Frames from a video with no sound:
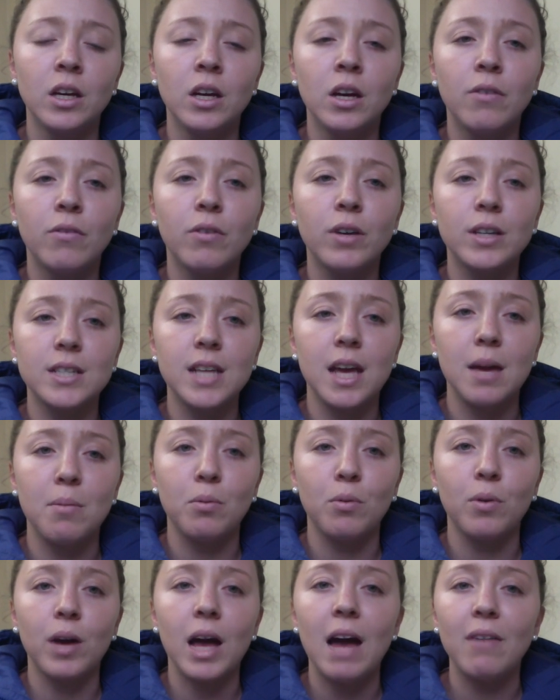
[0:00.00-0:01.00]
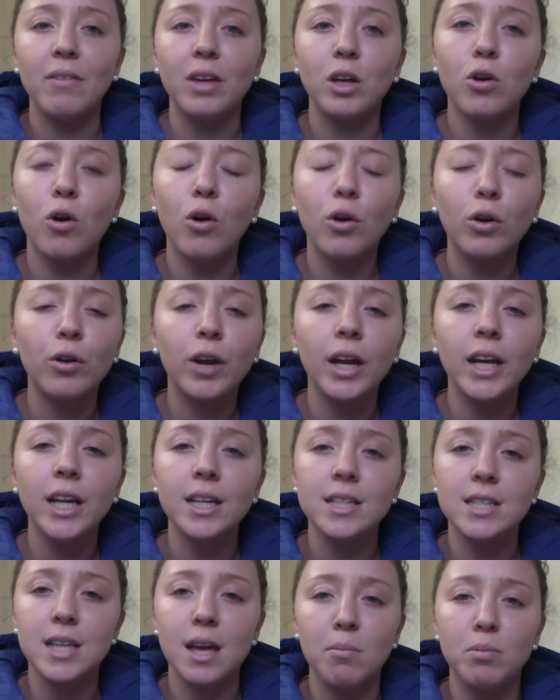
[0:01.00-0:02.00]
For example, having concrete
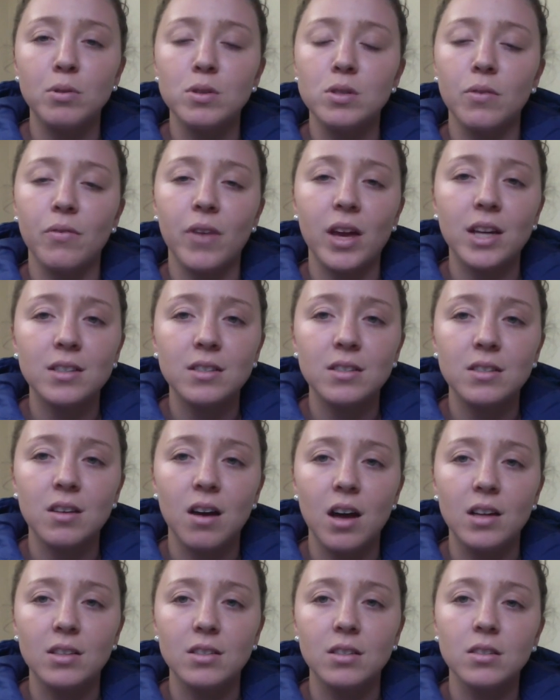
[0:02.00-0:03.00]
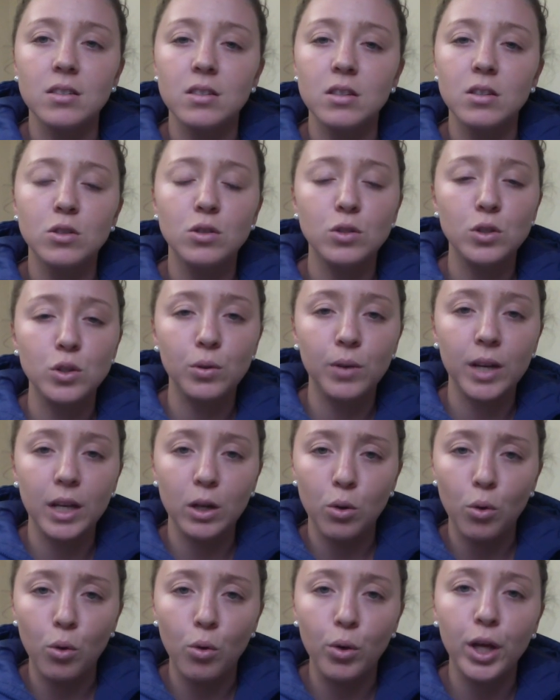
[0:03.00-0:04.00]
examples of exercises to do in
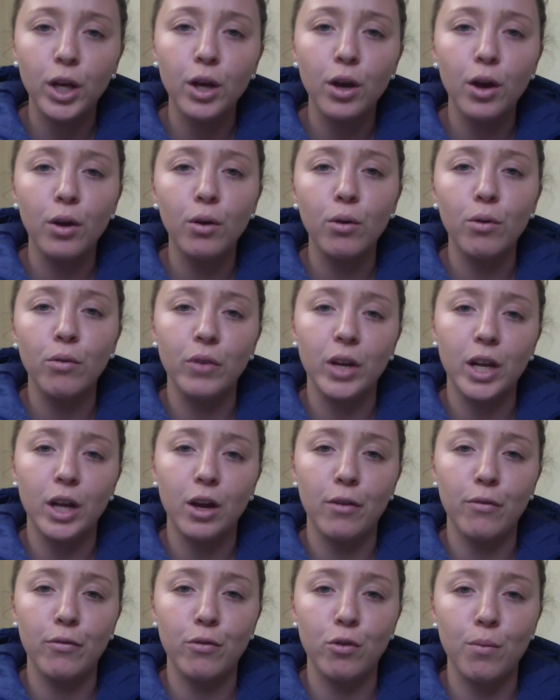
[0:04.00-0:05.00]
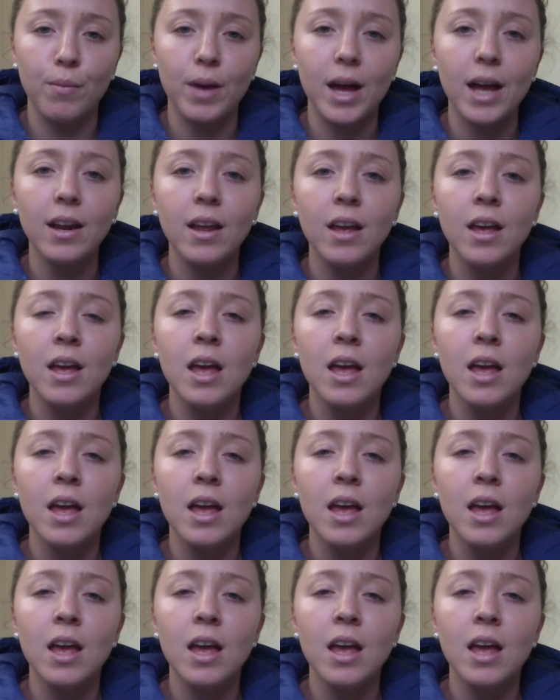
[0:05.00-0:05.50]
audio or video format,